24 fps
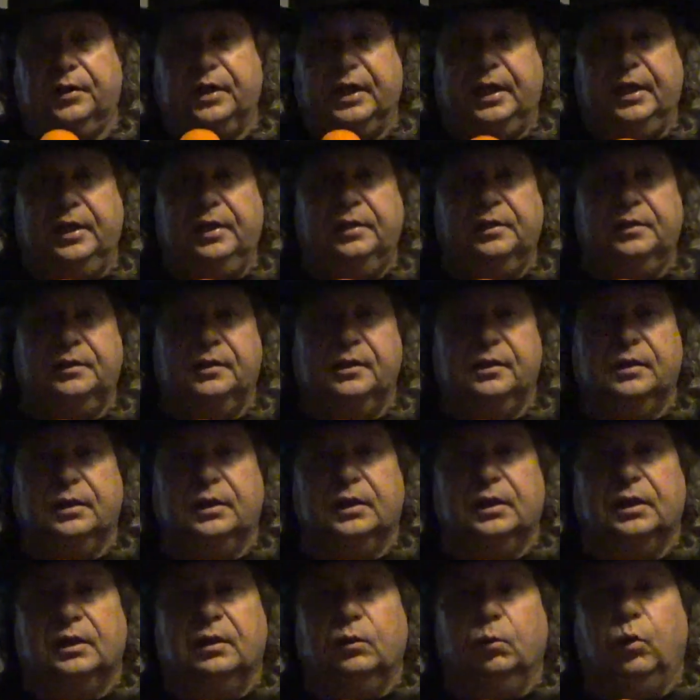Okay?
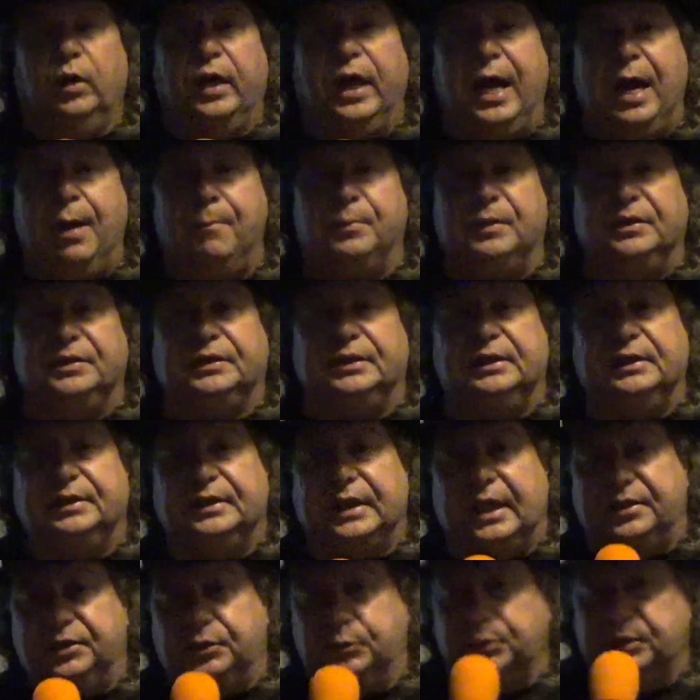What happens is, as